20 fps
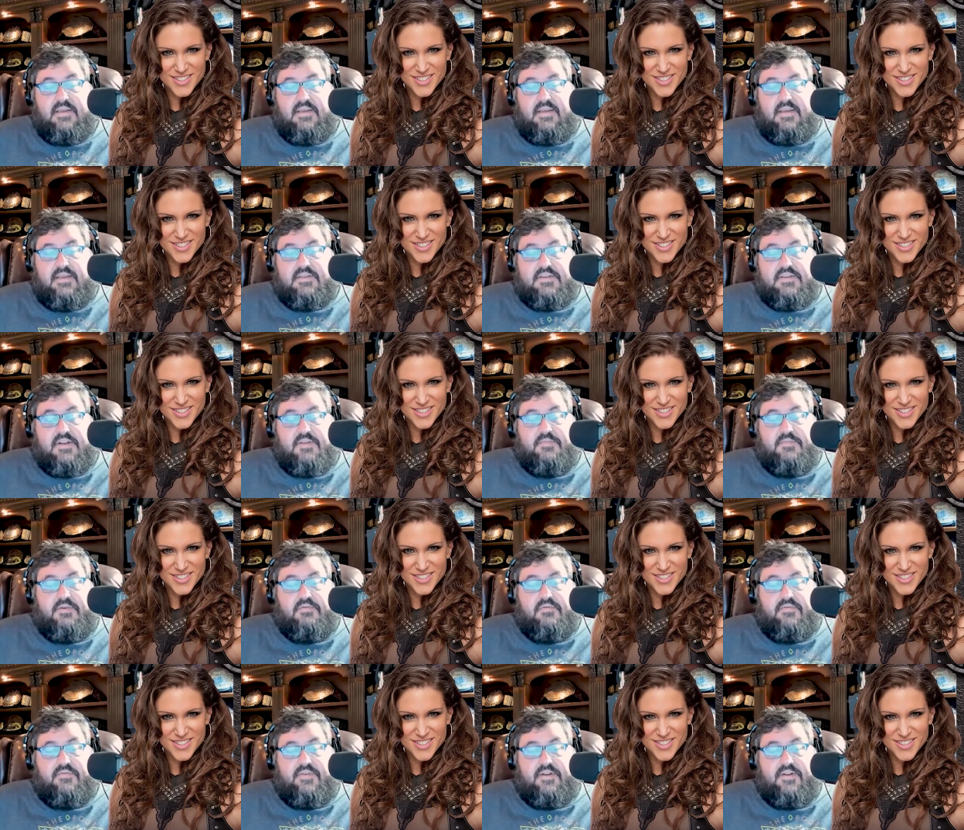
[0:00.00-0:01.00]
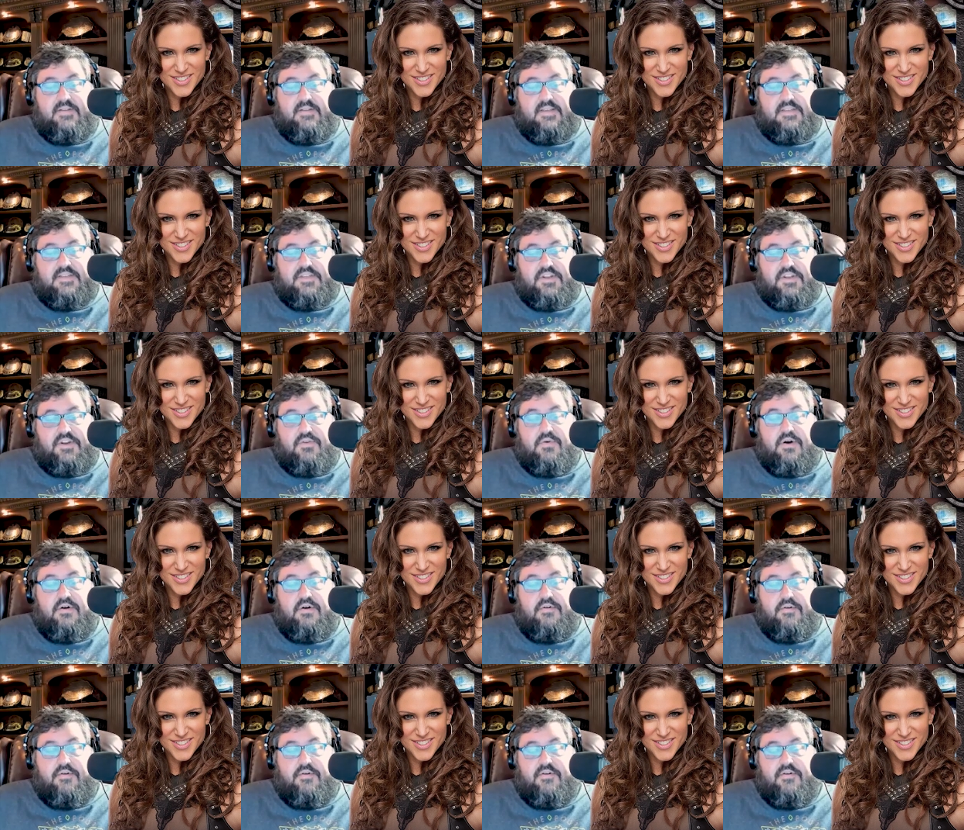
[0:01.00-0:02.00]
Speaker 1: is going to be revealed as the new
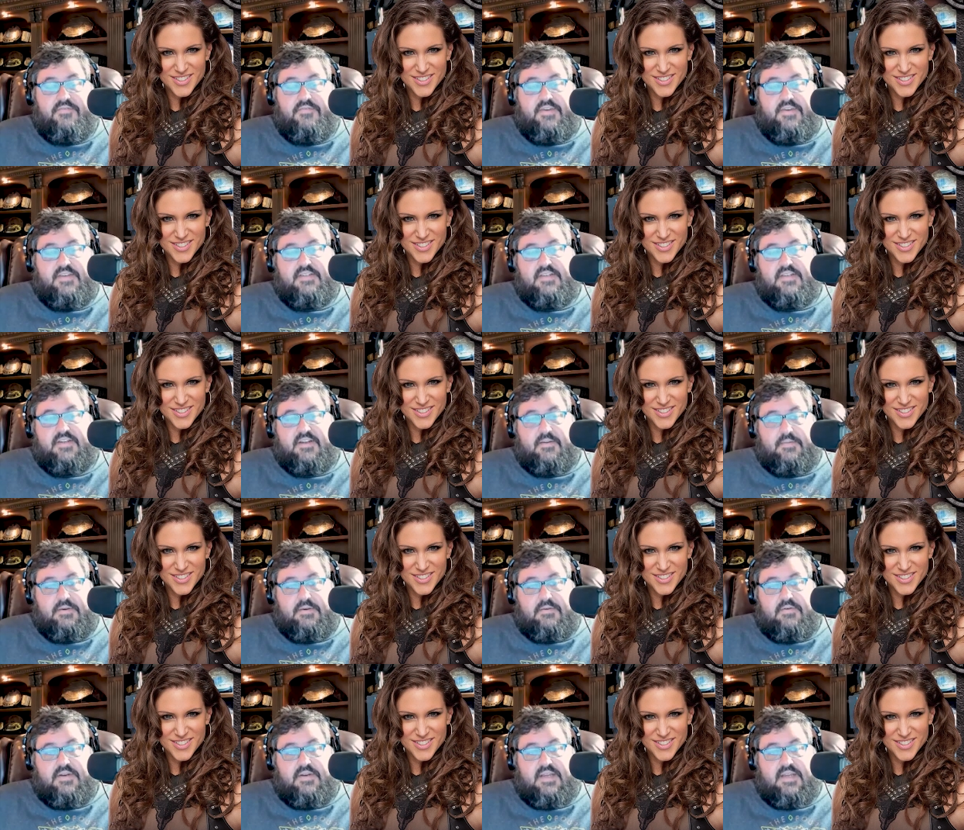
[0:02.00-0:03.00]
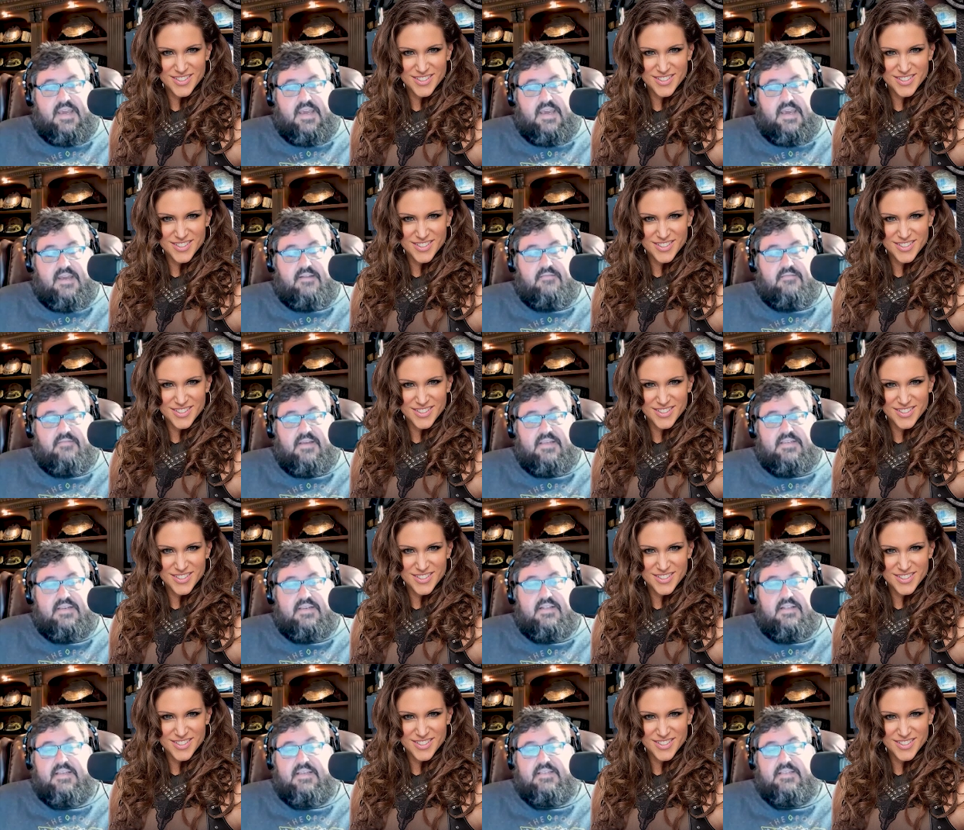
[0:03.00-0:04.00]
owner of ECW. And again, as
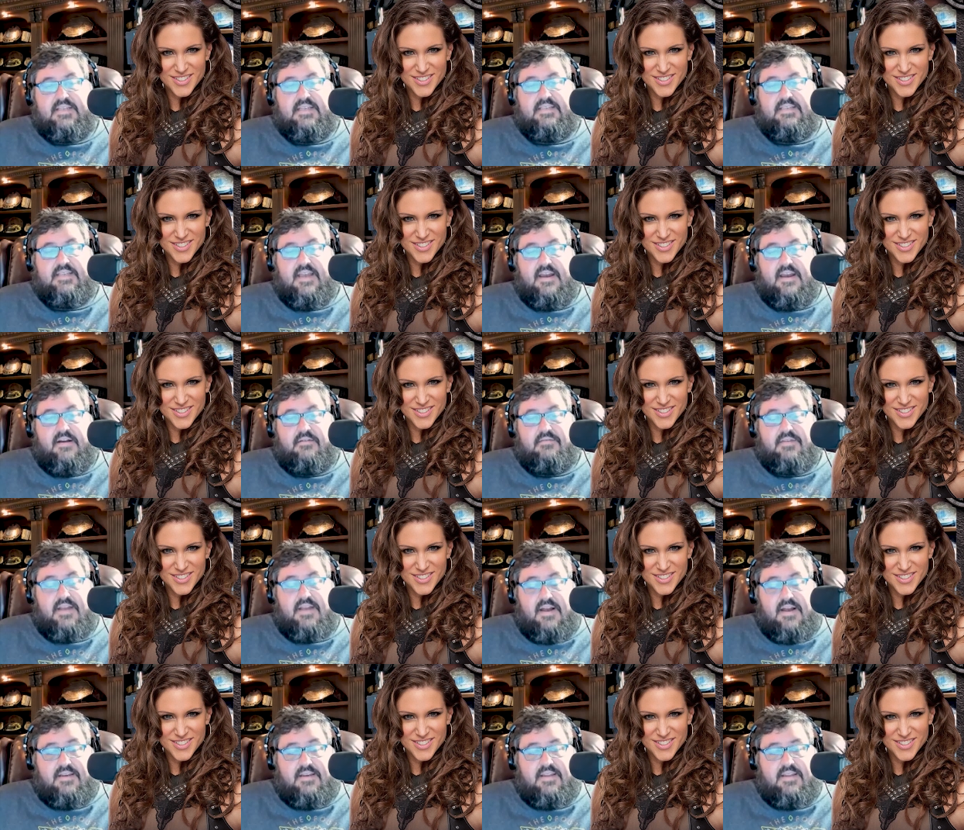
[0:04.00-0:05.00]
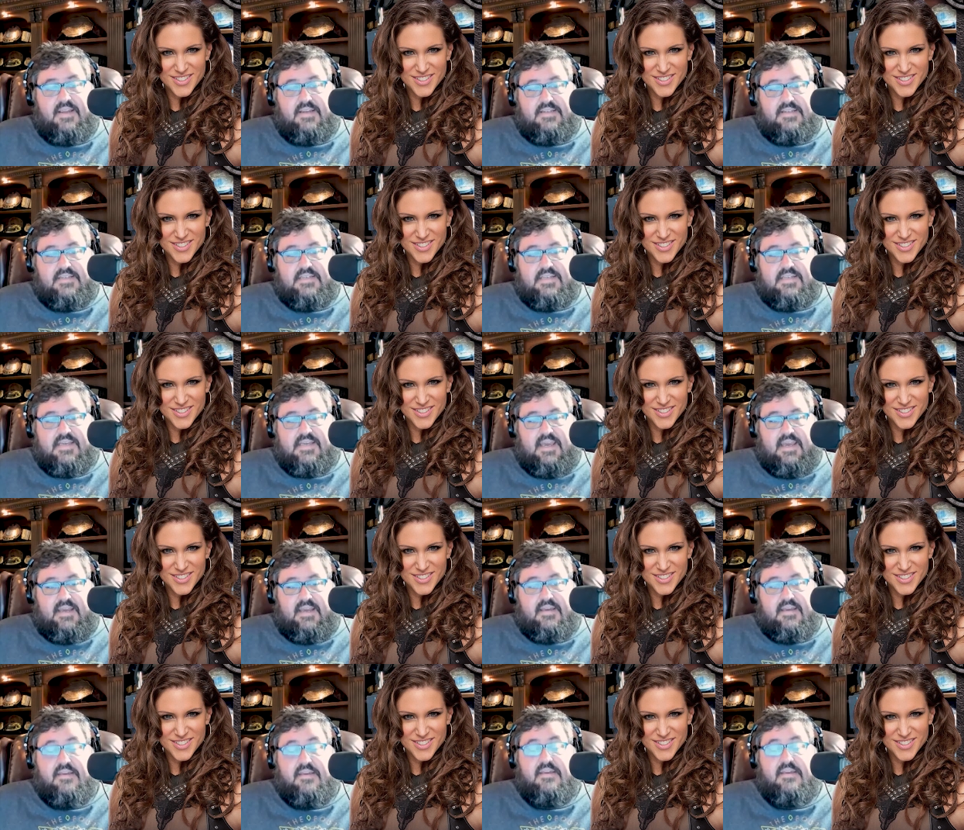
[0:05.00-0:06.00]
silly as that sounds, context is
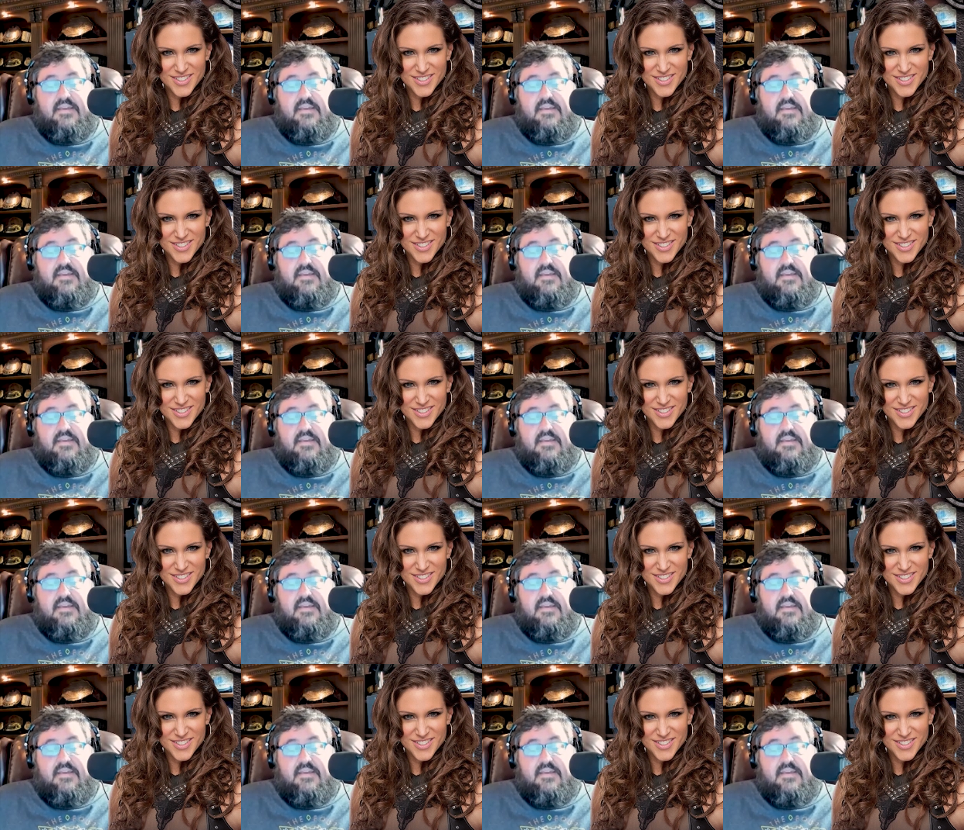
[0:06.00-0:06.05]
king.